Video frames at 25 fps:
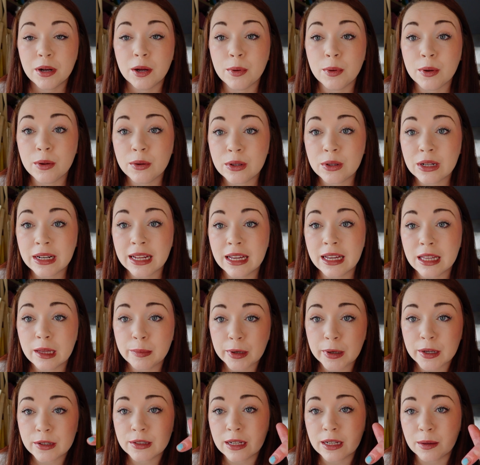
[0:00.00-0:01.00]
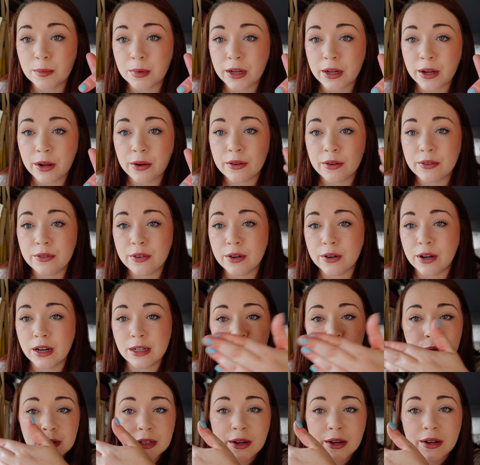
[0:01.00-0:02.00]
I will link the post down below if you
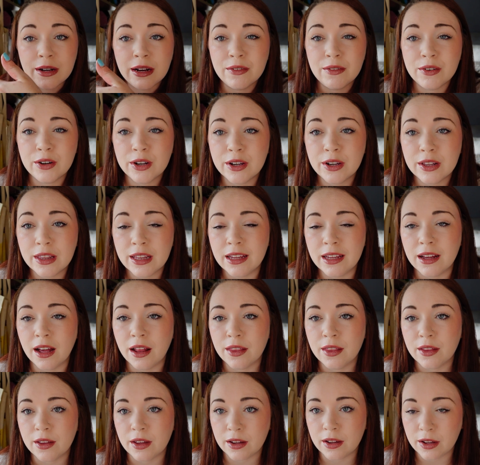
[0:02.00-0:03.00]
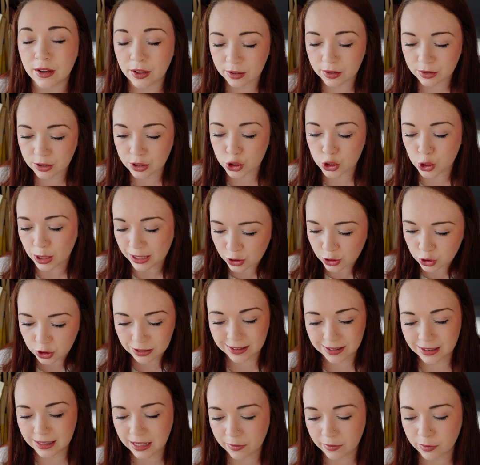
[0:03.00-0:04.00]
guys want to go and have a look at the other
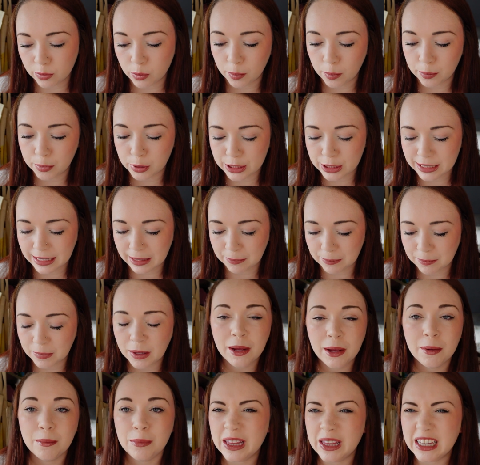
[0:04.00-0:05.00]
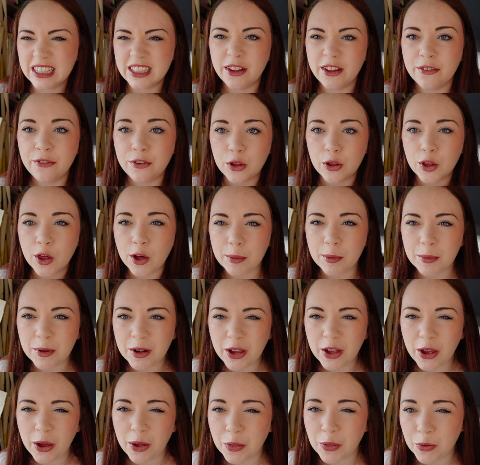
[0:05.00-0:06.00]
suggestions that everyone put in. But these are the few that I'm going
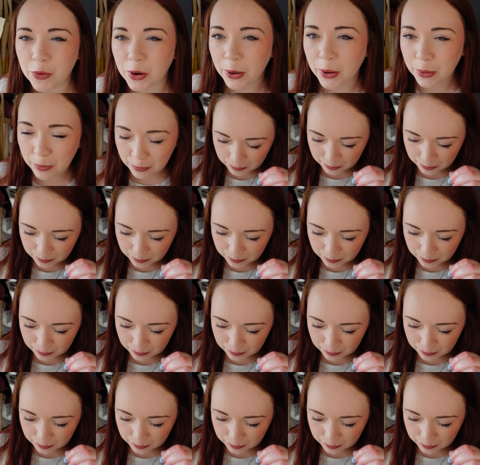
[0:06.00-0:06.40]
to go through.